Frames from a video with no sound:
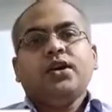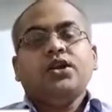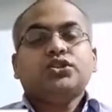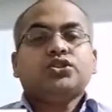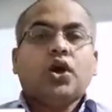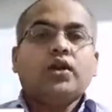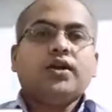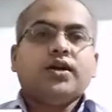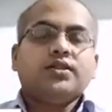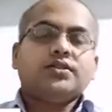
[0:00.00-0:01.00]

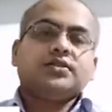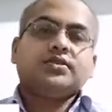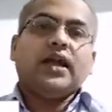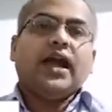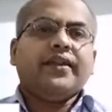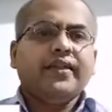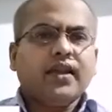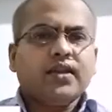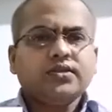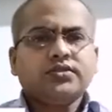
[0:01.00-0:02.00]
sawdust, and there
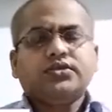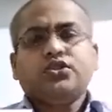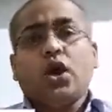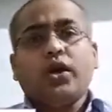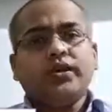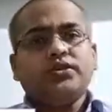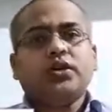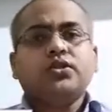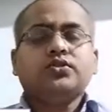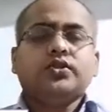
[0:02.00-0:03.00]
are chalk is
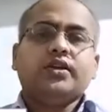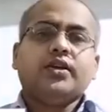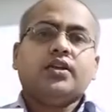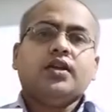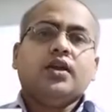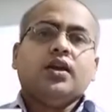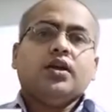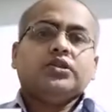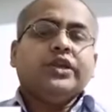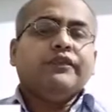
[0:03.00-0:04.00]
also there.
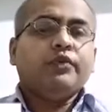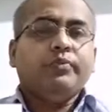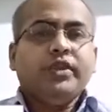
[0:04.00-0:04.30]
So if you